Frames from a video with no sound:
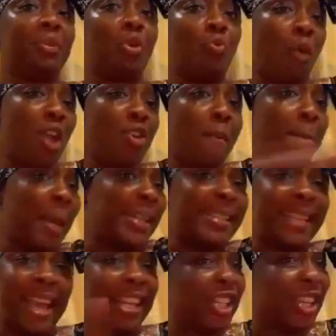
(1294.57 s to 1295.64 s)
When you met her
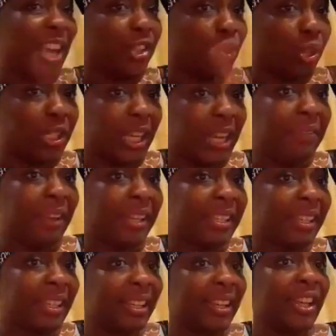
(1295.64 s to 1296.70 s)
and she has not delivered,
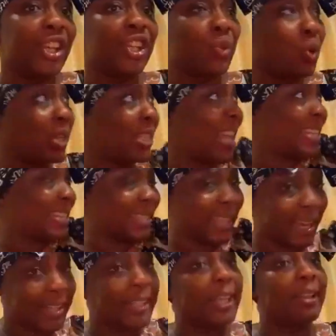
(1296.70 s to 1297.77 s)
she was that
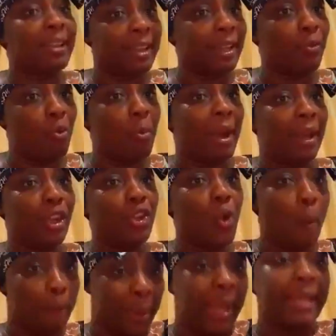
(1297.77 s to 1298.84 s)
sexy woman you
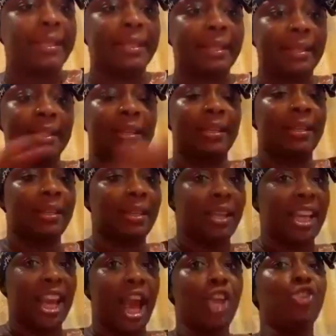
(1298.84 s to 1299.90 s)
picked
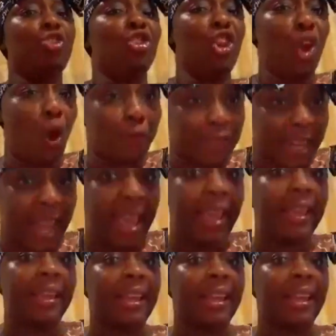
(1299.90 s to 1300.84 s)
and you loved her.